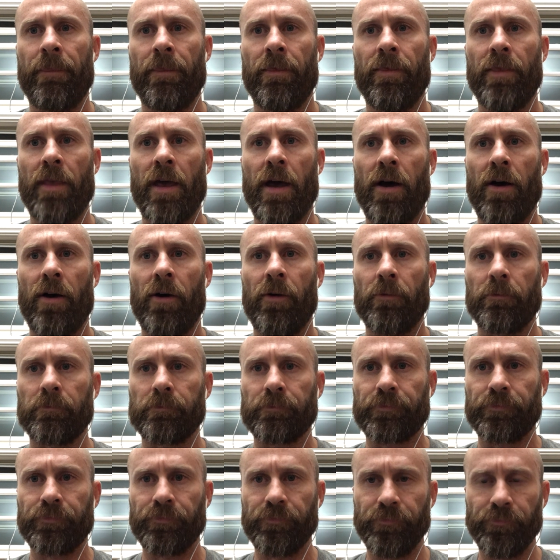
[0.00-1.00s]
Now,
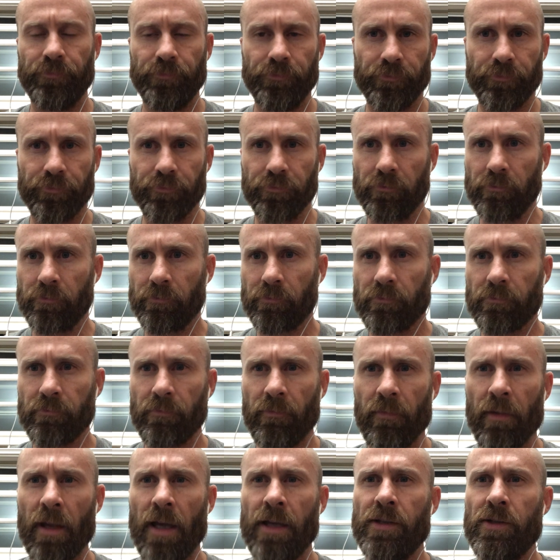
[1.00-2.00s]

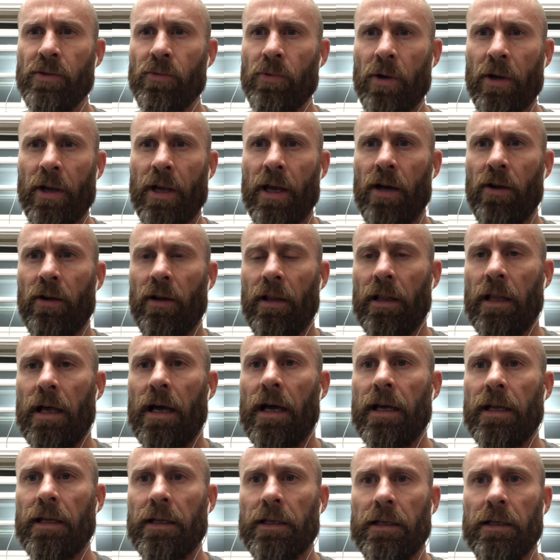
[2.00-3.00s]
I do work out a
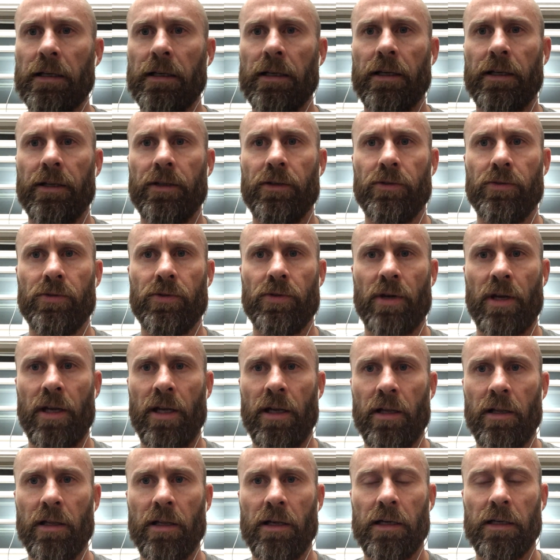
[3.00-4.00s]
lot. I do
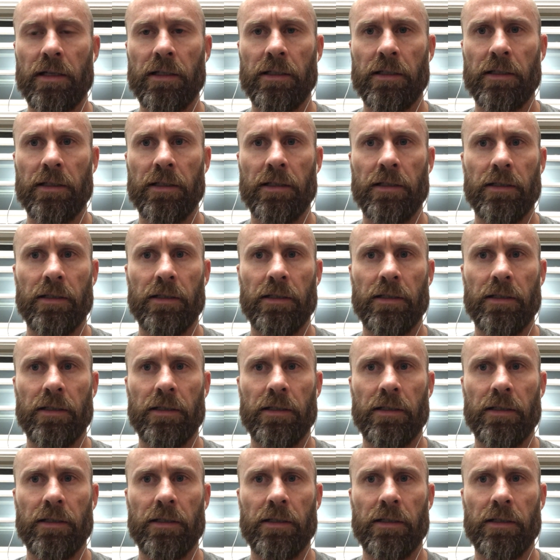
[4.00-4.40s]
train a lot.